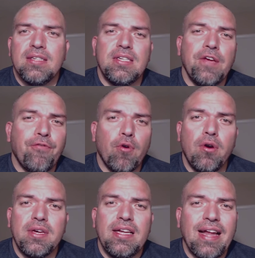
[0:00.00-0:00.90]
Sadiq
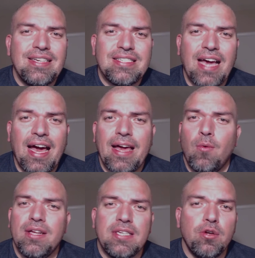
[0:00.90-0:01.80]
Farooqi, nice guy. I
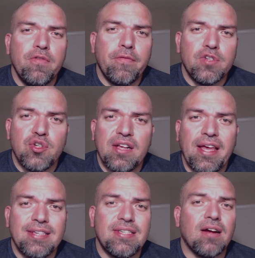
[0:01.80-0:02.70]
wanted to interview him for
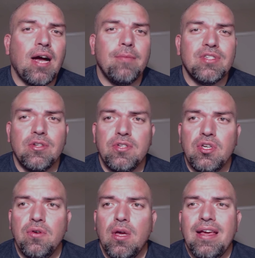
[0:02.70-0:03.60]
StrengthAddicts.com, still
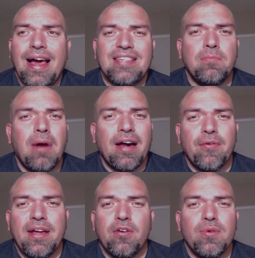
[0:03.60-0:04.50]
do. As a
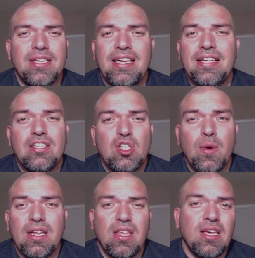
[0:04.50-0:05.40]
moderator, really, he didn't do
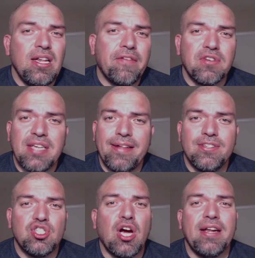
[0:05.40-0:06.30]
anything. He never
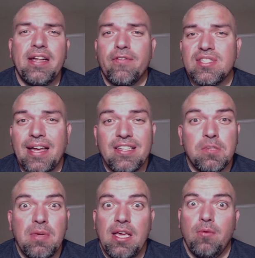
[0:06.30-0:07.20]
silenced John. He never
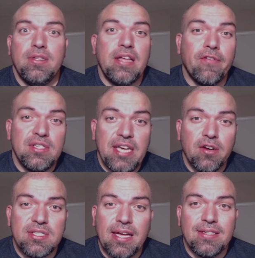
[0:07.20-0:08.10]
silenced me. He would never
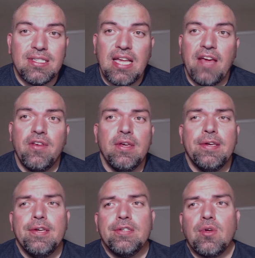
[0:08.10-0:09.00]
dare silence Dave.
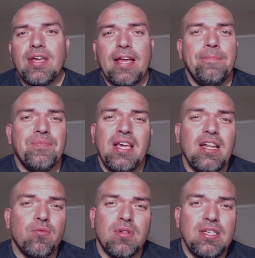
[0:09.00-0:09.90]
So again, he
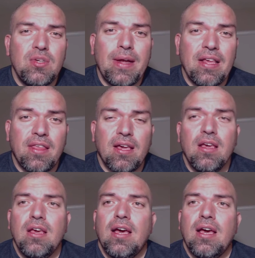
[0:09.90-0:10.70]
didn't really do anything.